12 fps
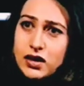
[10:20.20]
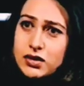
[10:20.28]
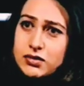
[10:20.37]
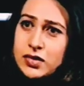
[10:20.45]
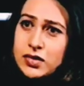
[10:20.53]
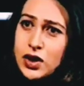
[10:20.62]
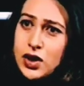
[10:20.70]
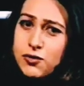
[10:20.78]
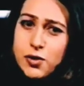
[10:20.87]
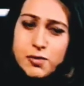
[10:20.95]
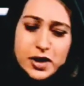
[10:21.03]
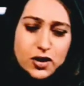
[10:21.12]

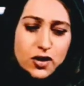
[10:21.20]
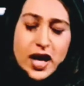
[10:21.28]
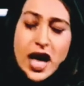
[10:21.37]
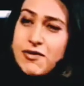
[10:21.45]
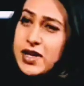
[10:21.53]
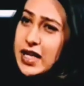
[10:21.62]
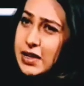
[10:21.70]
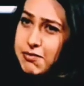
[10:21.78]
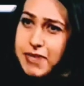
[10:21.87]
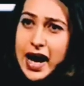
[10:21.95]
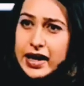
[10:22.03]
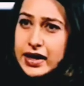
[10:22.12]
For me not having
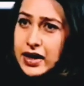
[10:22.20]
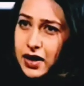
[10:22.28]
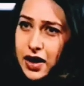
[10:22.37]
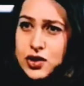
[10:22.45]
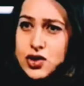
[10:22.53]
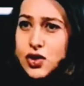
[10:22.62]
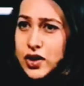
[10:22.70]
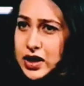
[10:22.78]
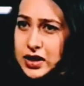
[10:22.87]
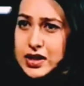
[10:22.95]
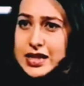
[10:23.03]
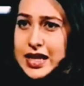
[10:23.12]
any backing and
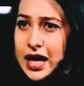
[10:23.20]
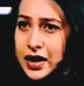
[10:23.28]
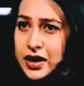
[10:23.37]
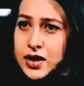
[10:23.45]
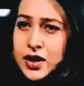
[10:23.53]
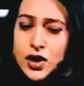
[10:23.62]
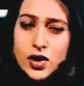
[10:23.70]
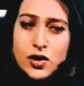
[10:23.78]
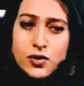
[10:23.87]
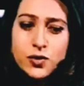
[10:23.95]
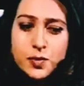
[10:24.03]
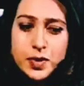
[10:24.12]
joining this line,
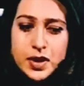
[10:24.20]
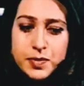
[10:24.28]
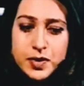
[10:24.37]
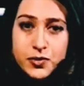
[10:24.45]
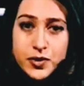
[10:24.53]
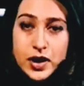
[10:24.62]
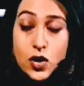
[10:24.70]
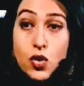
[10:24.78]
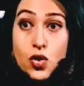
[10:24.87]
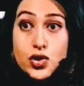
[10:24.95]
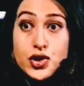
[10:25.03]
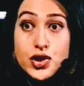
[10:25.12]
for people
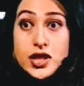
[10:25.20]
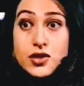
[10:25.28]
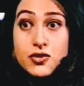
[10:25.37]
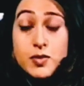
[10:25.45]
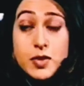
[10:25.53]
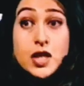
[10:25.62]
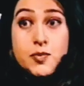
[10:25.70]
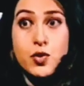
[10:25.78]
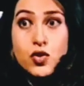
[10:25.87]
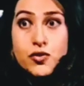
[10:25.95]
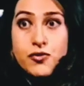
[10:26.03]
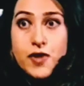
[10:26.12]
feeling, oh, she's from a
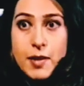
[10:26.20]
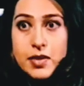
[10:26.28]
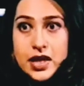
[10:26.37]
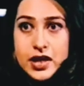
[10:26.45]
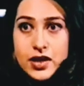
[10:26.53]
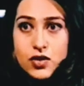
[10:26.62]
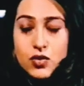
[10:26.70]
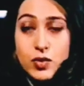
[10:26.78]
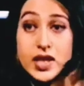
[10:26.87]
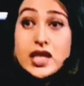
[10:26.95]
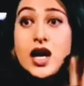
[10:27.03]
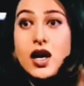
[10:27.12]
Kapoor family, you know,
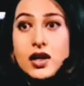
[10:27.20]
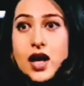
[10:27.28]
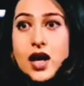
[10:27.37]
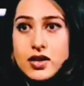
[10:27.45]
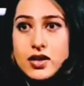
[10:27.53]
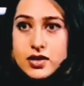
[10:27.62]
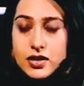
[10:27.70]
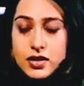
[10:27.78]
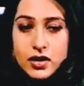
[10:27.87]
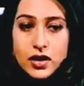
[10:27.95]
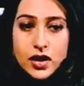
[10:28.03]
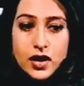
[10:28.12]
we can't cast
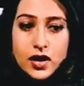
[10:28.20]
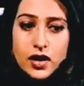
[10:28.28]
her.